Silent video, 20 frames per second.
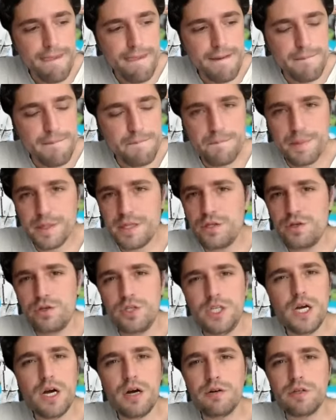But you
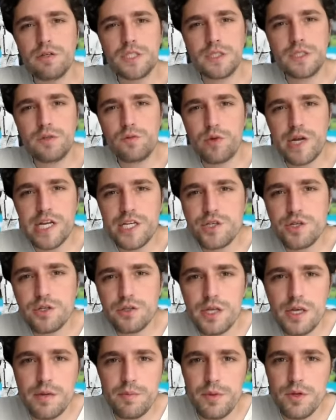don't
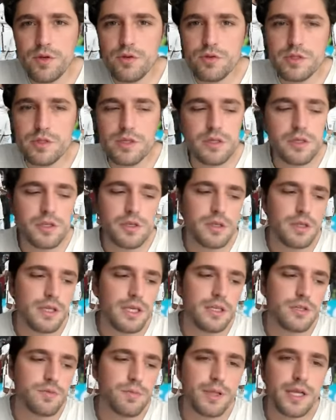racially abuse
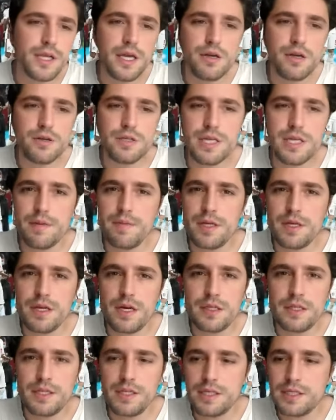these players. I mean, I
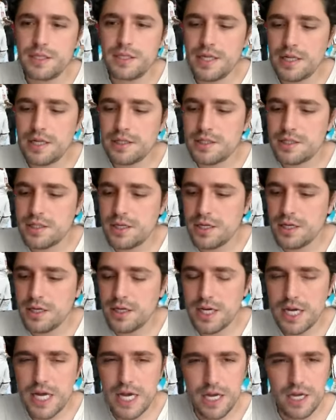think that's
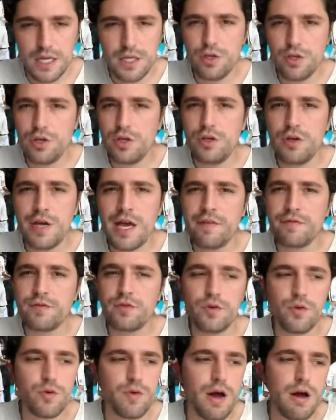you have to
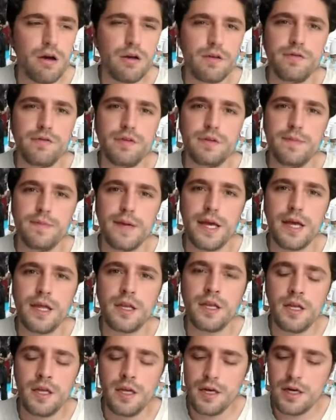grow out of it, man.
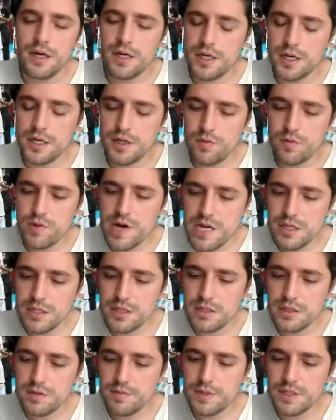
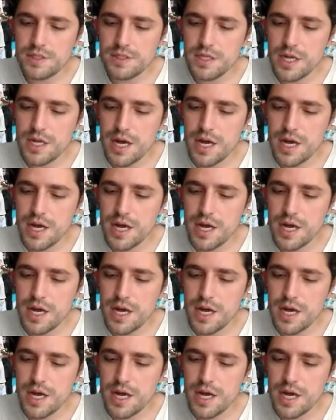Racism is